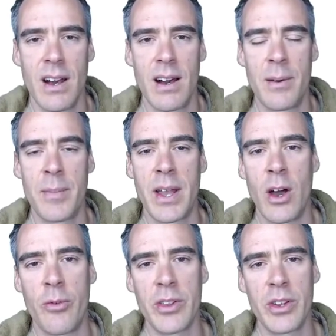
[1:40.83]
Um,
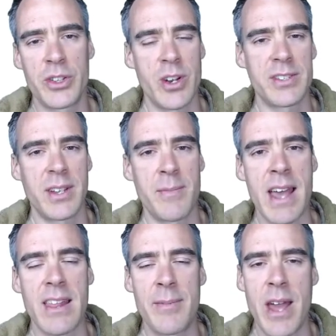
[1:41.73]
hopefully you're trusting
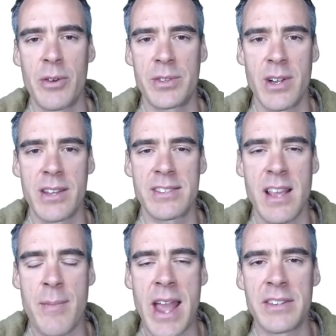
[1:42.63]
MATLAB now because you got the
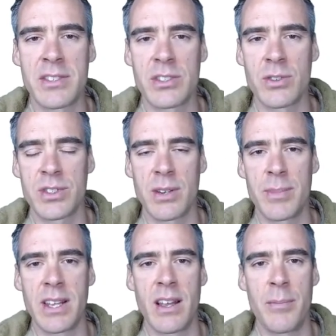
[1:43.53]
same answer so it's going
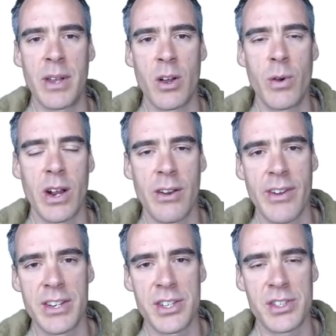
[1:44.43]
to be a bit quicker if
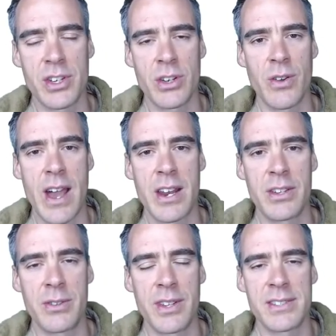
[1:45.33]
I just show you how to
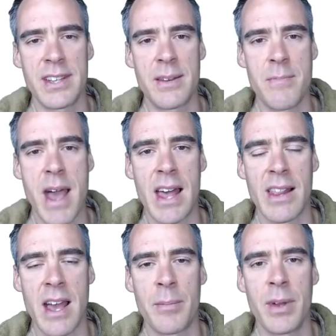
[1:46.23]
do this in
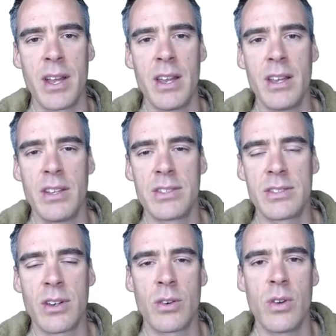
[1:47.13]
MATLAB.
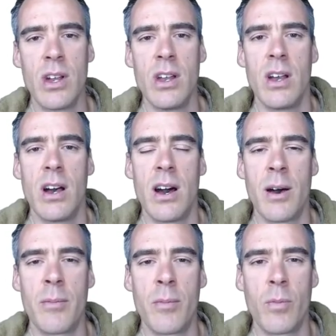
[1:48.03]
So
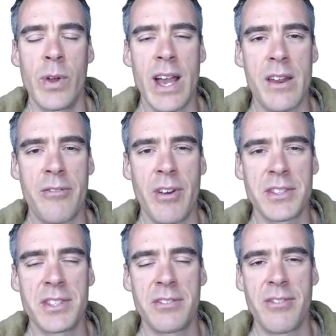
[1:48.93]
um, we got our
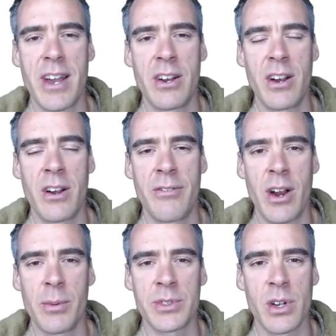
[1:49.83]
function defined and our
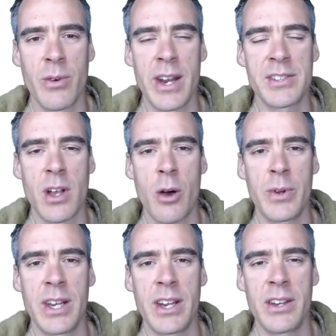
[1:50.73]
variables already so all
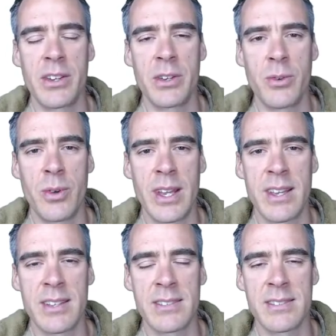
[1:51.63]
we need to do
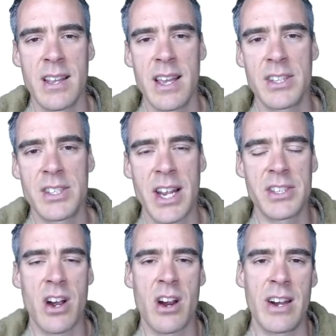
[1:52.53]
is
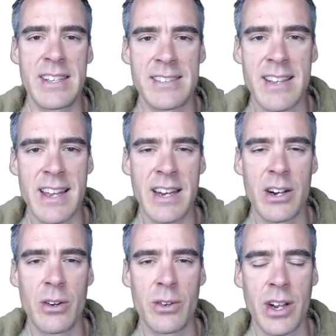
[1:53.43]
change our inside
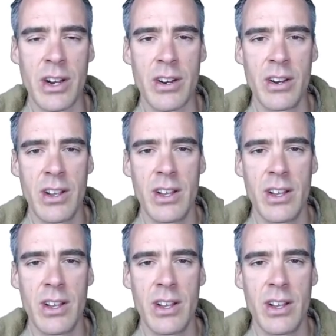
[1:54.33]
integral here